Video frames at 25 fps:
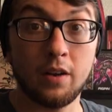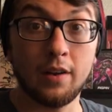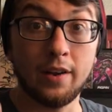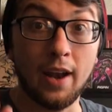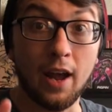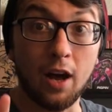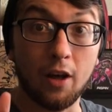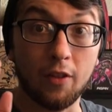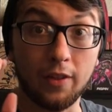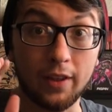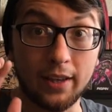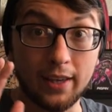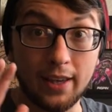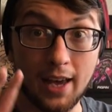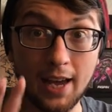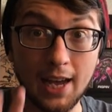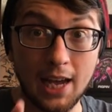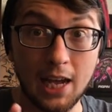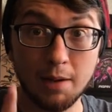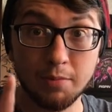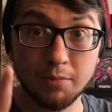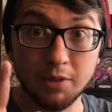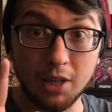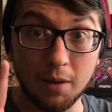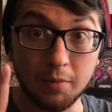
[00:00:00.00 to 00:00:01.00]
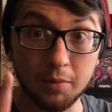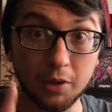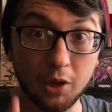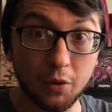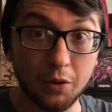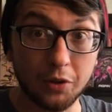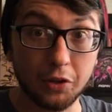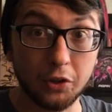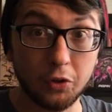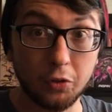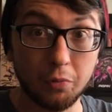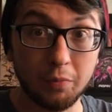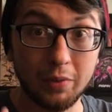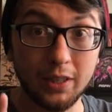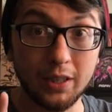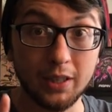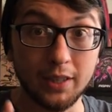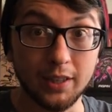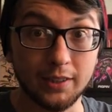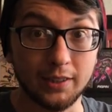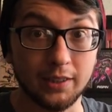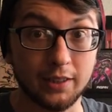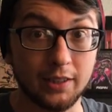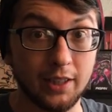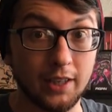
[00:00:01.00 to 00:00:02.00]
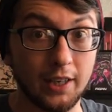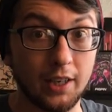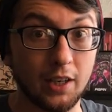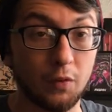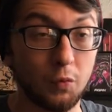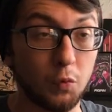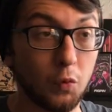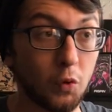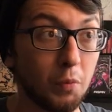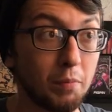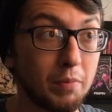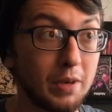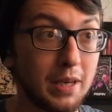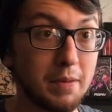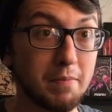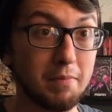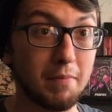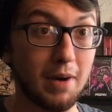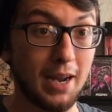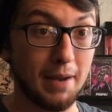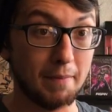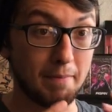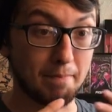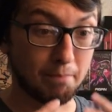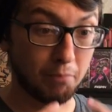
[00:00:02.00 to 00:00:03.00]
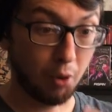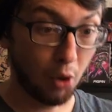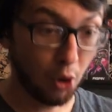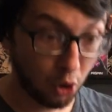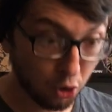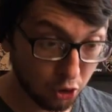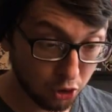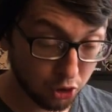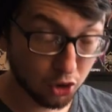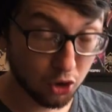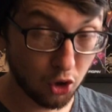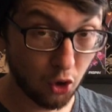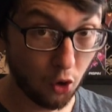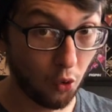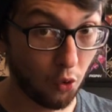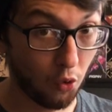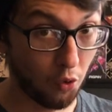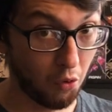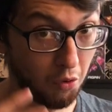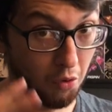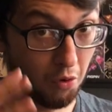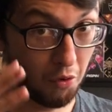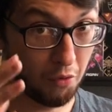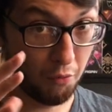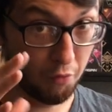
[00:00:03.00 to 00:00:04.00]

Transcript: Now, the games I'm going to be listing will be my personal